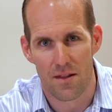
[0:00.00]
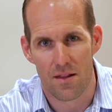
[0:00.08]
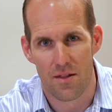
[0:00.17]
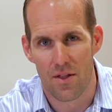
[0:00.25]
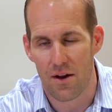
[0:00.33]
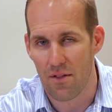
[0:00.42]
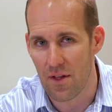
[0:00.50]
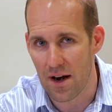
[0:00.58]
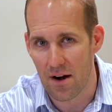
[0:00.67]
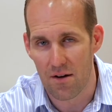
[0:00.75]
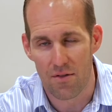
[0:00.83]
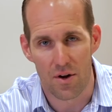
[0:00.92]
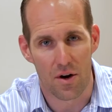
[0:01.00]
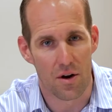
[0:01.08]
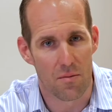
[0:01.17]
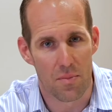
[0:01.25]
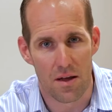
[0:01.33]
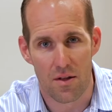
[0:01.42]
They're there, they're going
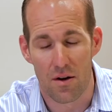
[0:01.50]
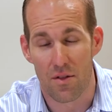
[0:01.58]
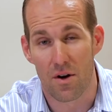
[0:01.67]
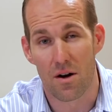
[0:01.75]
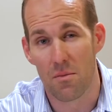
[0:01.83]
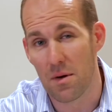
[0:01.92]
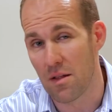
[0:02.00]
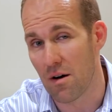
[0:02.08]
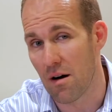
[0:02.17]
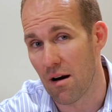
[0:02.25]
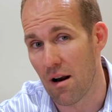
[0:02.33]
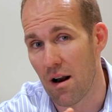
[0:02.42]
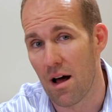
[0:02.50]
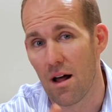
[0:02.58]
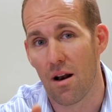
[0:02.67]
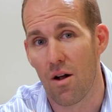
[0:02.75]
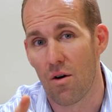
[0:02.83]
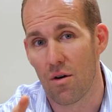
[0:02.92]
to be there. They're going to be there a
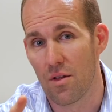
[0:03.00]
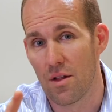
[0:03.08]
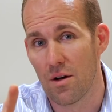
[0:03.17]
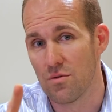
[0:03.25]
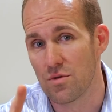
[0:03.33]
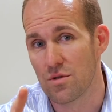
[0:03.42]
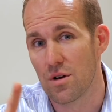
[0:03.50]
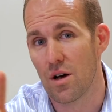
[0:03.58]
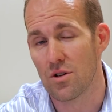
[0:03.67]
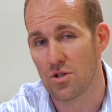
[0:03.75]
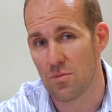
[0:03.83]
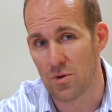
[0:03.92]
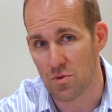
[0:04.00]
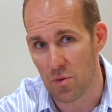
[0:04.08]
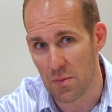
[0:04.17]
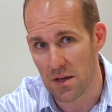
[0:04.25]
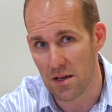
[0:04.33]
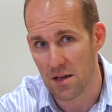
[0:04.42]
lot longer than those customers will
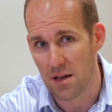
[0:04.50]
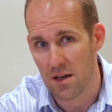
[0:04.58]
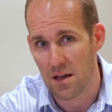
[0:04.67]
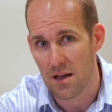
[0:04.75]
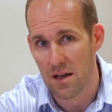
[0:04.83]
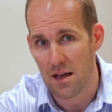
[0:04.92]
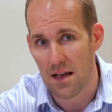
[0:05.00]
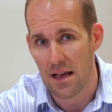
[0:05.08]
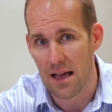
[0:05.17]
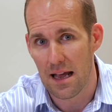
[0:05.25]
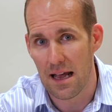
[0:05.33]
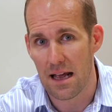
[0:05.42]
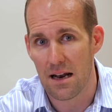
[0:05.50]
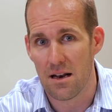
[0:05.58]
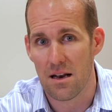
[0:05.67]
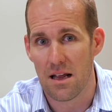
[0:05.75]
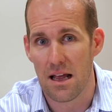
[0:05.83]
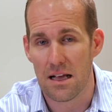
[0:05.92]
be.
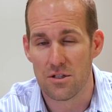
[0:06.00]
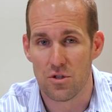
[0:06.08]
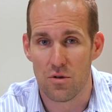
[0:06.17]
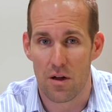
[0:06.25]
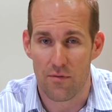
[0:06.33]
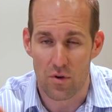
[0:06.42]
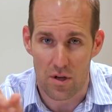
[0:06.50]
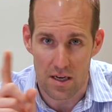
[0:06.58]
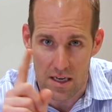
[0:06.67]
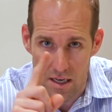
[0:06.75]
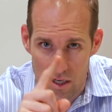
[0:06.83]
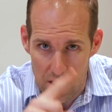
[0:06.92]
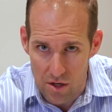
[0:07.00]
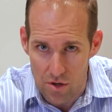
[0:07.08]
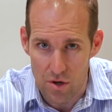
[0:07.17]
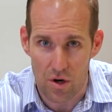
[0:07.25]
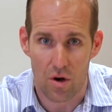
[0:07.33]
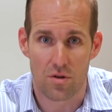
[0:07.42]
And if you can continue
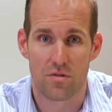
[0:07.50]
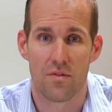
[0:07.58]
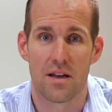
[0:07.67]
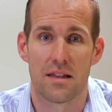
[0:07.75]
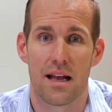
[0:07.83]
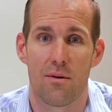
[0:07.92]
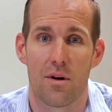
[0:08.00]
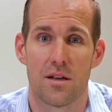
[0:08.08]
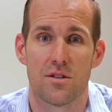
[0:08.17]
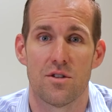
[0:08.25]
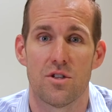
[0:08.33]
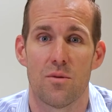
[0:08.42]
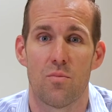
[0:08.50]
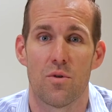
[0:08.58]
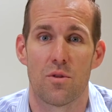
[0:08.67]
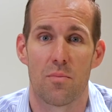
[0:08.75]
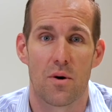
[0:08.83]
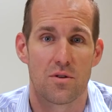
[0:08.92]
to cultivate that relationship
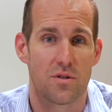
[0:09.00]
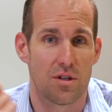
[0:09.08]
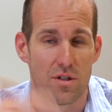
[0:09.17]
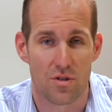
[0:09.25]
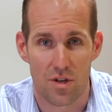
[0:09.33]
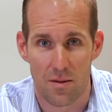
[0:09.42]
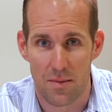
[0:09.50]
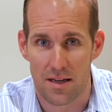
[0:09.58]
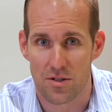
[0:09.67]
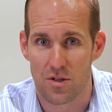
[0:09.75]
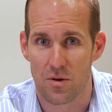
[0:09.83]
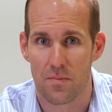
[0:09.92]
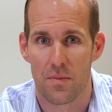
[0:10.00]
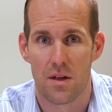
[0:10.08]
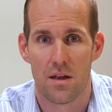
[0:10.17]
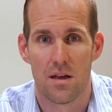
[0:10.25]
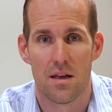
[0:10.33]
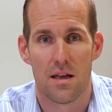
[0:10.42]
with the person that you sleep next to,
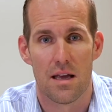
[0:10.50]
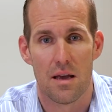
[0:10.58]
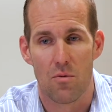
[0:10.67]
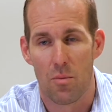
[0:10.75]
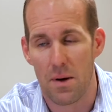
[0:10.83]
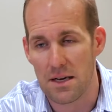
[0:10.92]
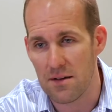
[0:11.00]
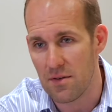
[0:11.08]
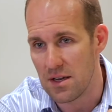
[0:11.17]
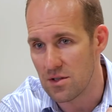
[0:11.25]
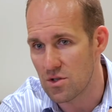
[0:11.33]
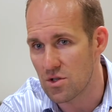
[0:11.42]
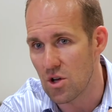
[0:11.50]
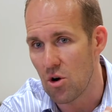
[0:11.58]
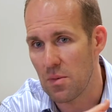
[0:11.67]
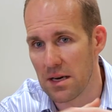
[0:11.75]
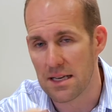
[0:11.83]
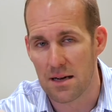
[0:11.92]
it will pay dividends so
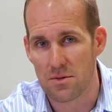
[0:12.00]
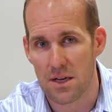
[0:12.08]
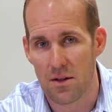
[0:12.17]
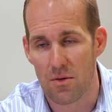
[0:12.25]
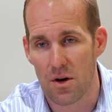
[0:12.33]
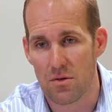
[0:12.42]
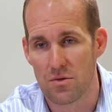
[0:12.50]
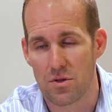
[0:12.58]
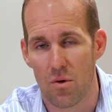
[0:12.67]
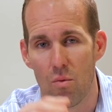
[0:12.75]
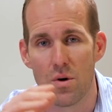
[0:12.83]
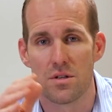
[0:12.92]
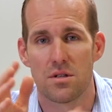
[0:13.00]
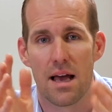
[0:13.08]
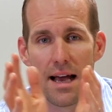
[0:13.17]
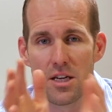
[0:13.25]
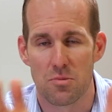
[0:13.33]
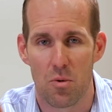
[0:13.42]
many times down the road. So what's the
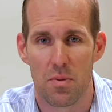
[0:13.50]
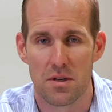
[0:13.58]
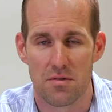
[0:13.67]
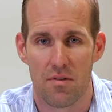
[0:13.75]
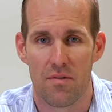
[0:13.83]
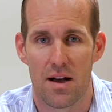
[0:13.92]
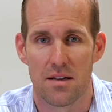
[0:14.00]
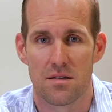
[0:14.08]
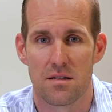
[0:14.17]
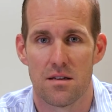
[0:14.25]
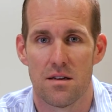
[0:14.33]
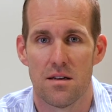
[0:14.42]
actionable piece of advice?